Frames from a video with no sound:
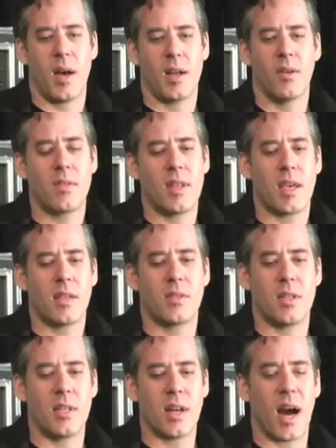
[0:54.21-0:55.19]
I don't think
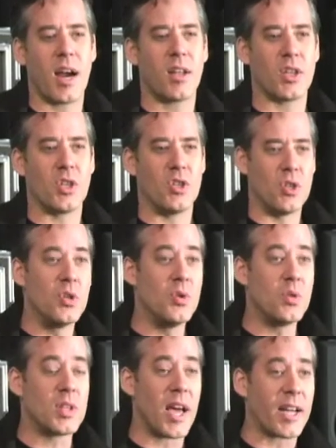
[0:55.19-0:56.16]
it's an entirely
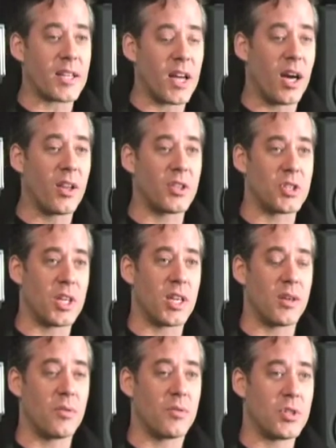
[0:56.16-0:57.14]
new
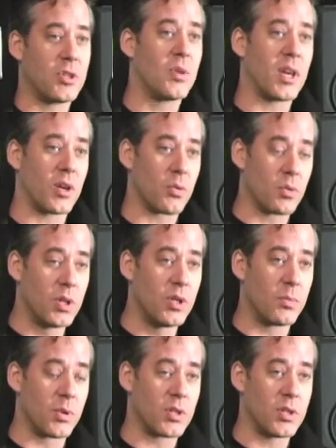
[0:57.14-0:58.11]
technology, tuning a
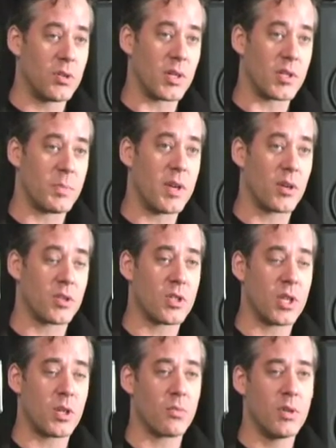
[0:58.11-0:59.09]
room or tuning speakers
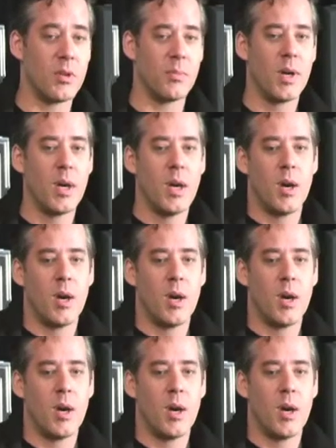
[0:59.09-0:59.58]
to your room,